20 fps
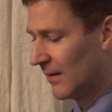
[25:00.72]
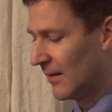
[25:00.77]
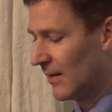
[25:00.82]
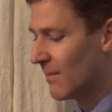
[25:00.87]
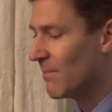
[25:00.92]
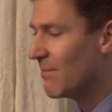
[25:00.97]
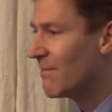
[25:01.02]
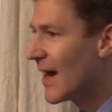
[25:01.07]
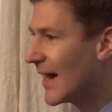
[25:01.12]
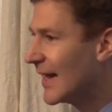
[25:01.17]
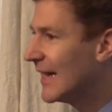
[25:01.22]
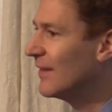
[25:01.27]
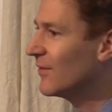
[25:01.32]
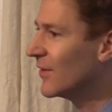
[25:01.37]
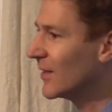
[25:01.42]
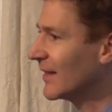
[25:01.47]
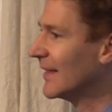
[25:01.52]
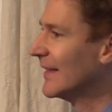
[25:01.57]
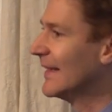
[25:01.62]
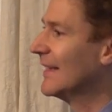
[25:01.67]
It might
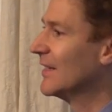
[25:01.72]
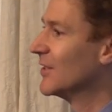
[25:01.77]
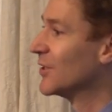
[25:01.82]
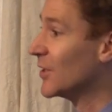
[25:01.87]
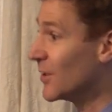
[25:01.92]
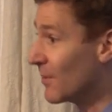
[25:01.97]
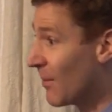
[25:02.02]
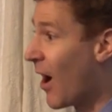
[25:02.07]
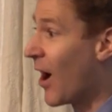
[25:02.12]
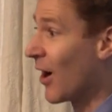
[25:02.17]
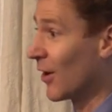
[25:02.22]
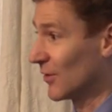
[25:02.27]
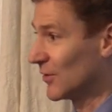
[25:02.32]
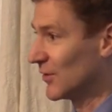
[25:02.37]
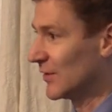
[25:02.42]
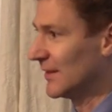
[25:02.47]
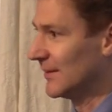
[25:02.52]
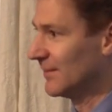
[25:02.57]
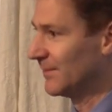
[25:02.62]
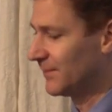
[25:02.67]
even lead to
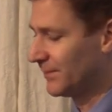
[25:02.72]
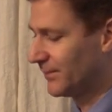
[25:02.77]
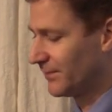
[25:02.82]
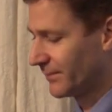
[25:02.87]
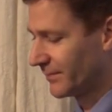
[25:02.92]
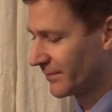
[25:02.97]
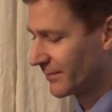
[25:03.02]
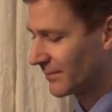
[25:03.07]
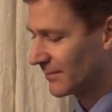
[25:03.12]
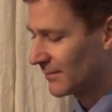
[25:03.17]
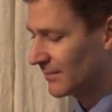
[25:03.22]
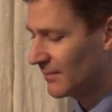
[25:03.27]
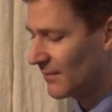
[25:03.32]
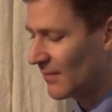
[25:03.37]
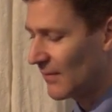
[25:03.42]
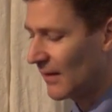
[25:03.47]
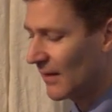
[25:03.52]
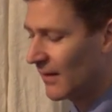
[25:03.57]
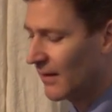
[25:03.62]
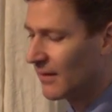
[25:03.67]
democracy.
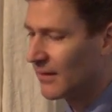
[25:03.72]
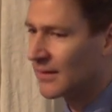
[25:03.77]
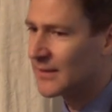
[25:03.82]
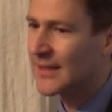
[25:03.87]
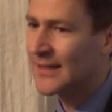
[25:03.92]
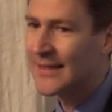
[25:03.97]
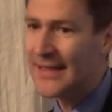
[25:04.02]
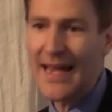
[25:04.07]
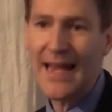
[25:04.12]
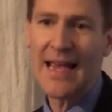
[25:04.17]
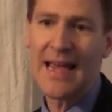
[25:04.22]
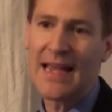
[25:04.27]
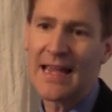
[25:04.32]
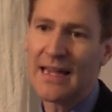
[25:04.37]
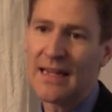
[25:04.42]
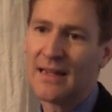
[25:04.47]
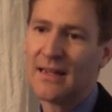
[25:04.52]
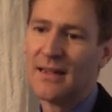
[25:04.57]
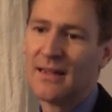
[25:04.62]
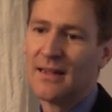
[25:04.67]
And
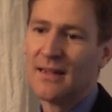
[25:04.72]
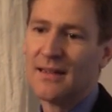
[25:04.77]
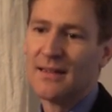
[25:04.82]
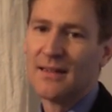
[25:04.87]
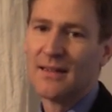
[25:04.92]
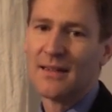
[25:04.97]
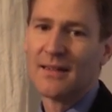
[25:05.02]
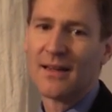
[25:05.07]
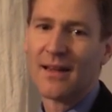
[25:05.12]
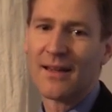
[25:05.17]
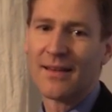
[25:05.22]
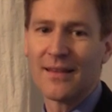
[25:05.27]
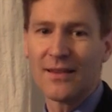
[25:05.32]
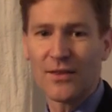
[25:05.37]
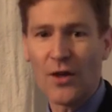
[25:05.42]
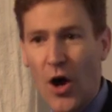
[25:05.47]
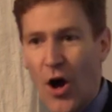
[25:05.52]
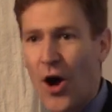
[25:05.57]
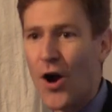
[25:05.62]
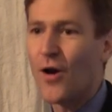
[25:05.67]
today, I think
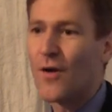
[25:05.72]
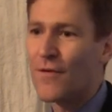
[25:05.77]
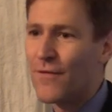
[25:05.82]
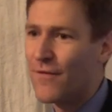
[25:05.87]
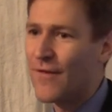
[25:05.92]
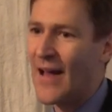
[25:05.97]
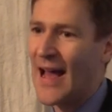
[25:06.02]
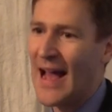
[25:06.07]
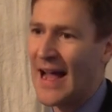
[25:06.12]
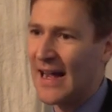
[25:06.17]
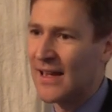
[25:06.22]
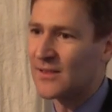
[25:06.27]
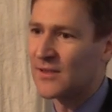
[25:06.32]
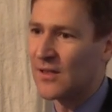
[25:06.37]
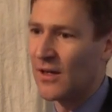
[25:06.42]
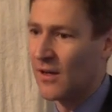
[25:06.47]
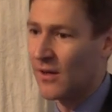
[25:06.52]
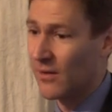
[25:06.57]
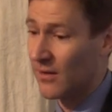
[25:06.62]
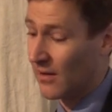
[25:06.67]
the hard facts
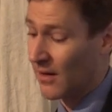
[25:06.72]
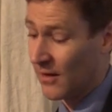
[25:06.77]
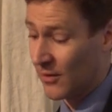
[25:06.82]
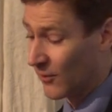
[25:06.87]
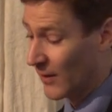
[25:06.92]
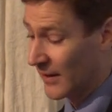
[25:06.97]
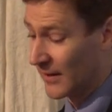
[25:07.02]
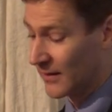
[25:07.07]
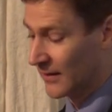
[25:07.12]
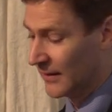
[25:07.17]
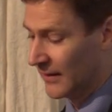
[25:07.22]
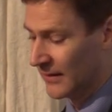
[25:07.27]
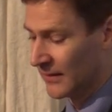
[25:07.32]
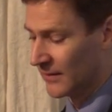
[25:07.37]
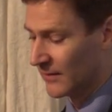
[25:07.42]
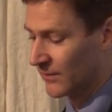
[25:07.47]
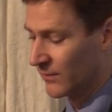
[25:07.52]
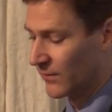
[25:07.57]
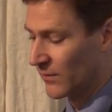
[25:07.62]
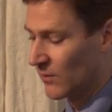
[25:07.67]
are quite
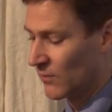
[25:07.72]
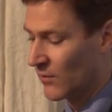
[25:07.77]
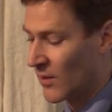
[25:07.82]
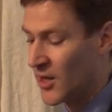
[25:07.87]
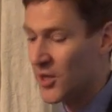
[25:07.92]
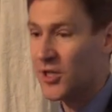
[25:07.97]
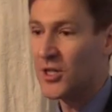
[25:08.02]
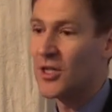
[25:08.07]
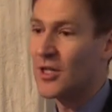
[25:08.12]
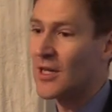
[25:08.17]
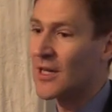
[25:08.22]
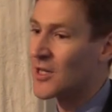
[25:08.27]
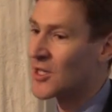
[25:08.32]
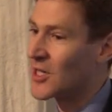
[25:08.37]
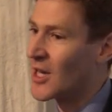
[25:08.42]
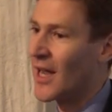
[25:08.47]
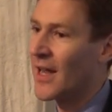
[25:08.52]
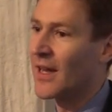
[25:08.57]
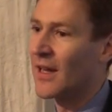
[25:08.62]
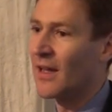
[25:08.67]
clear. Russia and
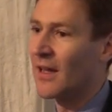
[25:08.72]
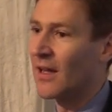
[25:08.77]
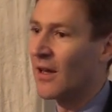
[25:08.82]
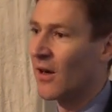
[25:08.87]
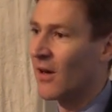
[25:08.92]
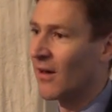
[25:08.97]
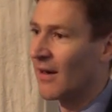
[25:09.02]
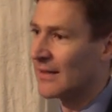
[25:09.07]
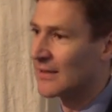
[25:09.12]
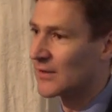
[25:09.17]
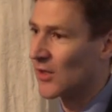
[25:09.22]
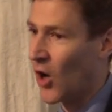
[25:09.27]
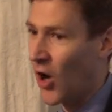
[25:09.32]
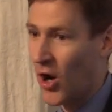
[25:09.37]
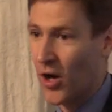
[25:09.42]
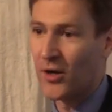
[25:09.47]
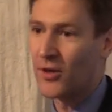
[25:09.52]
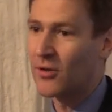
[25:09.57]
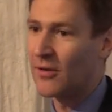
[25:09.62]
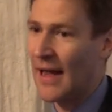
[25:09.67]
China are as
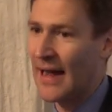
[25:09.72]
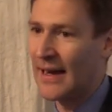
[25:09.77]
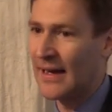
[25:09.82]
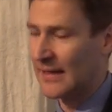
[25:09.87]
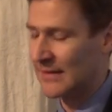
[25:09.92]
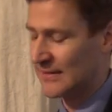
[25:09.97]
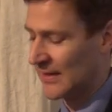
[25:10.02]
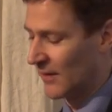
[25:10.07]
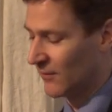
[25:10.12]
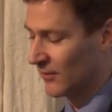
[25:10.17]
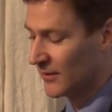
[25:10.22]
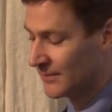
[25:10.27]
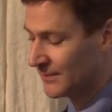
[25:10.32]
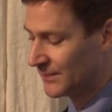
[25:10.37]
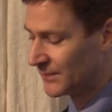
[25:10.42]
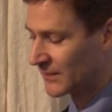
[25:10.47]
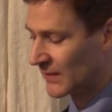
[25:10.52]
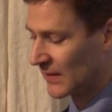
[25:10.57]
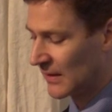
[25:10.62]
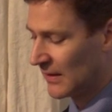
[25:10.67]
autocratic as ever,
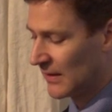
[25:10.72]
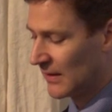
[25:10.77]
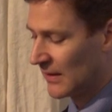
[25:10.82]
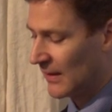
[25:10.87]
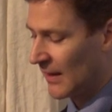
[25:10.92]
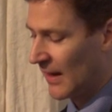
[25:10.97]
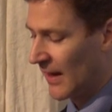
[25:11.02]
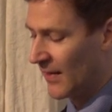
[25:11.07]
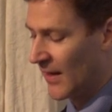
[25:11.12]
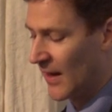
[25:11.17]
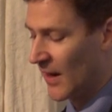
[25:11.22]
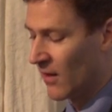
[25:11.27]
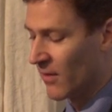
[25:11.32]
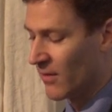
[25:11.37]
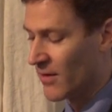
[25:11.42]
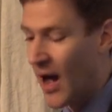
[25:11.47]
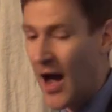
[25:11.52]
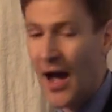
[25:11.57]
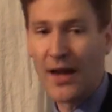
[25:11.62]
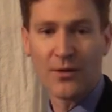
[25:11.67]
and they are
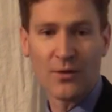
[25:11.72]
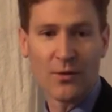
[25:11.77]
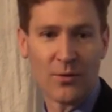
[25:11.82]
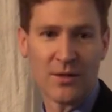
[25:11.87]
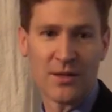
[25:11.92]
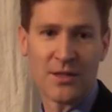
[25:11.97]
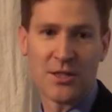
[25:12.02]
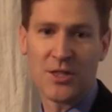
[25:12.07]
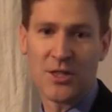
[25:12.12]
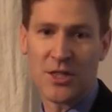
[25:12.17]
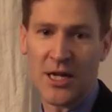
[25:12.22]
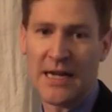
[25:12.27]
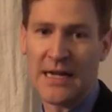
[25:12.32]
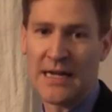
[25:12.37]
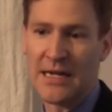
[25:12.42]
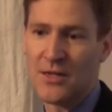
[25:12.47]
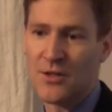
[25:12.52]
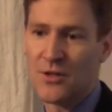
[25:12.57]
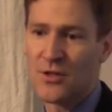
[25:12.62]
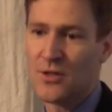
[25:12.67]
not going to
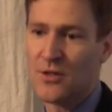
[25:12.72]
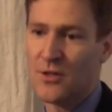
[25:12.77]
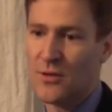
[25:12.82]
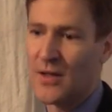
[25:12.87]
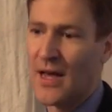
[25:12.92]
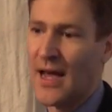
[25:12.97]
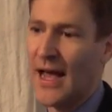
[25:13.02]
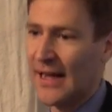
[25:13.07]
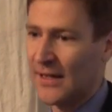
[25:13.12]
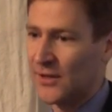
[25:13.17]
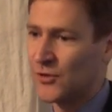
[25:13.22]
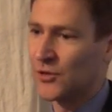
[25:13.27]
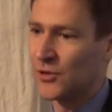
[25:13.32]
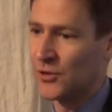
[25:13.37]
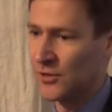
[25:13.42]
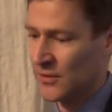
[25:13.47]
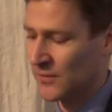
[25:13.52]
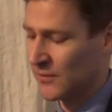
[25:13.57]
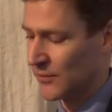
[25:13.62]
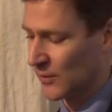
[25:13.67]
change due to
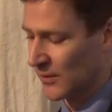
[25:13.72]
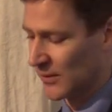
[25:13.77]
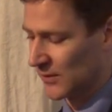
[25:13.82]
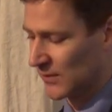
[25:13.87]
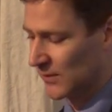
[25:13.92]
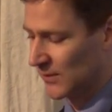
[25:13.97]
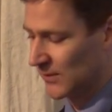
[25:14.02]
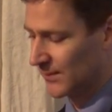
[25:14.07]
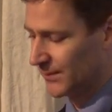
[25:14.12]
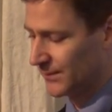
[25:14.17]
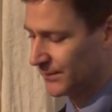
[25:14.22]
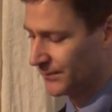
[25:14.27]
external forces.